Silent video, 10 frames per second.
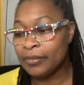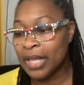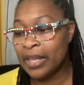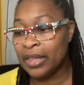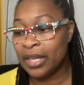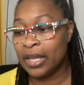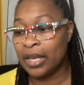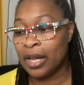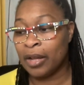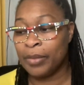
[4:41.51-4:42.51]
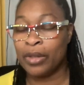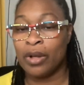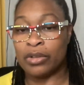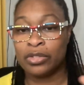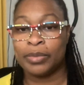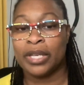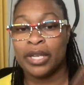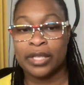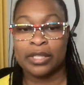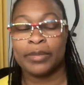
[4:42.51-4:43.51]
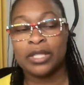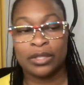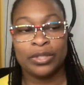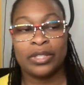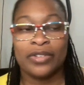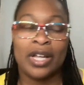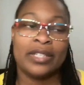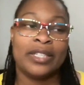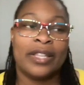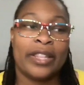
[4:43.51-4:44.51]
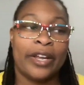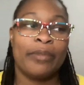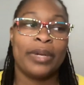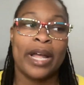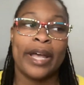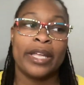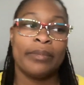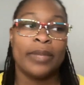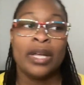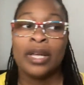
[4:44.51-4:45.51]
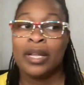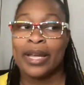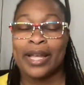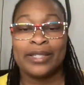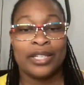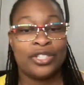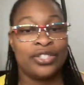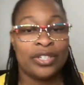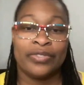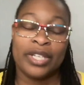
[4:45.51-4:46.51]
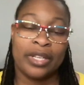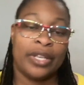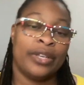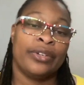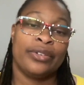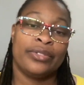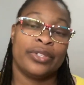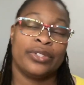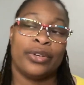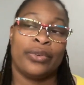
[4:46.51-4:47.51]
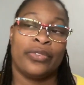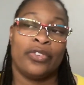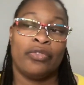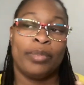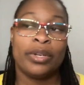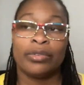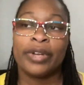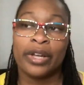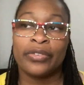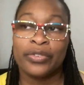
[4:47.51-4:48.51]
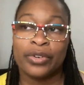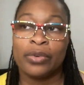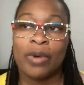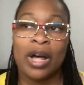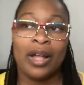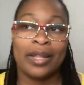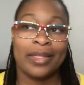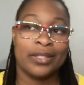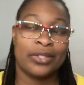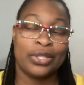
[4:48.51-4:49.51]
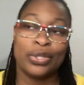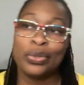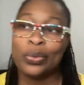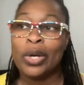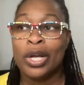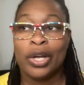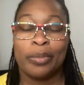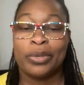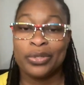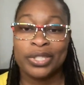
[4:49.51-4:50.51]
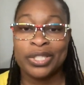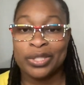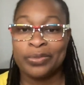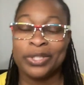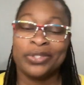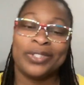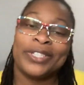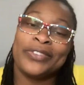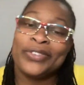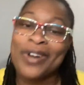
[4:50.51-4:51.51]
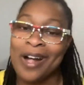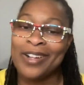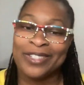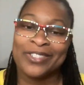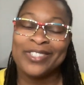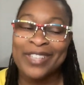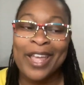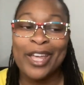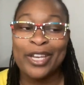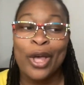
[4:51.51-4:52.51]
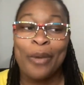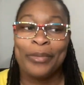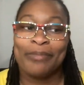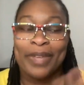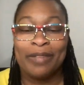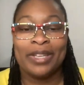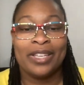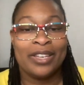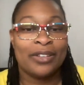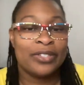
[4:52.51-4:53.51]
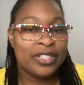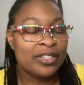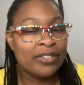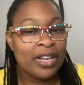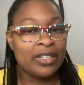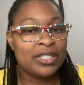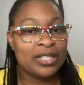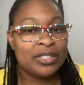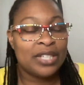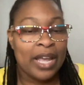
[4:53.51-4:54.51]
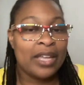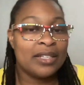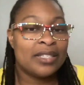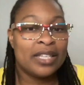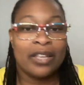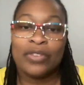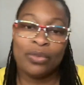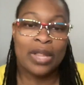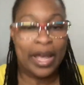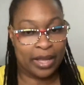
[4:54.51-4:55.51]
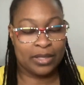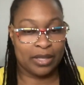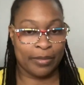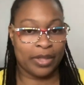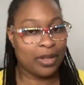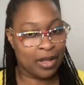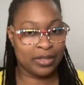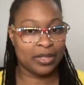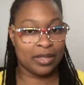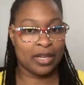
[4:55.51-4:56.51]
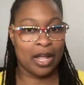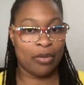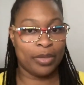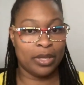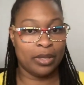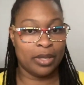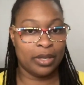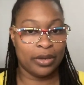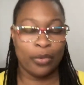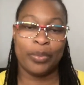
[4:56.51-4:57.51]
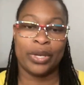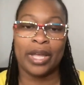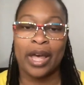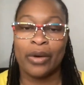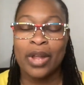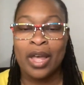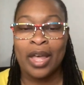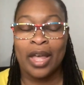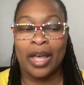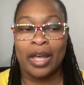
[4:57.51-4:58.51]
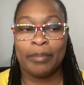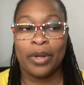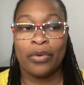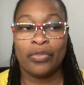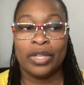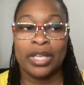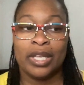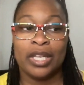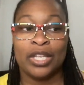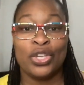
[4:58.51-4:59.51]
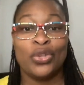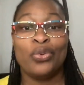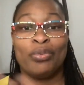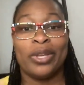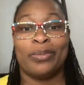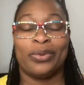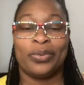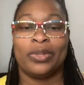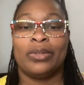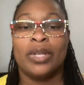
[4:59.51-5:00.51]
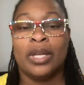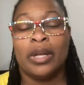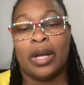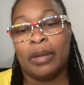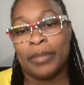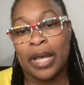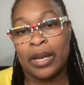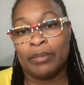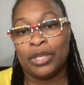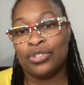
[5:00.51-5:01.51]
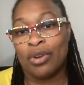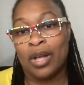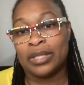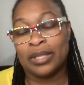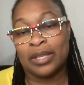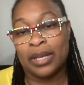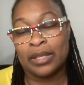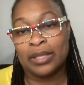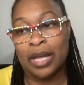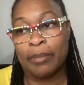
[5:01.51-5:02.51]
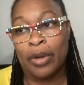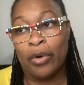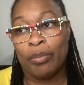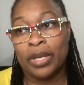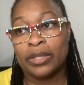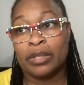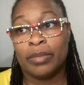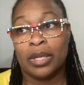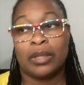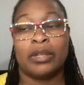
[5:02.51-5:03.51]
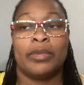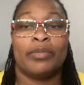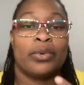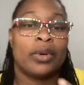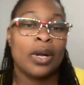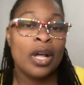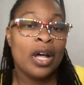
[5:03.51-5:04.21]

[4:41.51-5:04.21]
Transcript: and then um, they'll also be getting some exclusive content there. But I am, like I said, shifting gears. So if you've been around for a while and this new approach isn't what you're looking for, I'll understand. But maybe, you know, stick around and just check and see if you like some of the content that I'll be, you know, putting out. Um, hopefully, new people will um, kind of be drawn to this. I'm hoping to be a little bit more